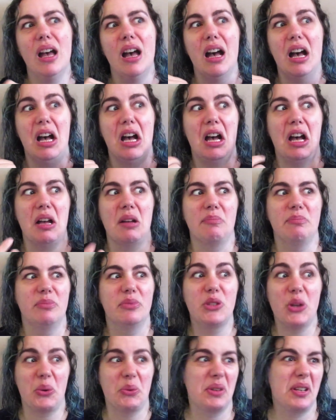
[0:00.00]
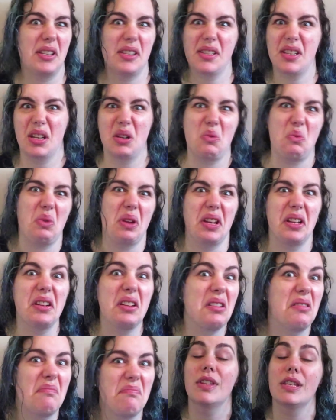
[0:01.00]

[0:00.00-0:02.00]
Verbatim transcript: uh, Tony's gonna win.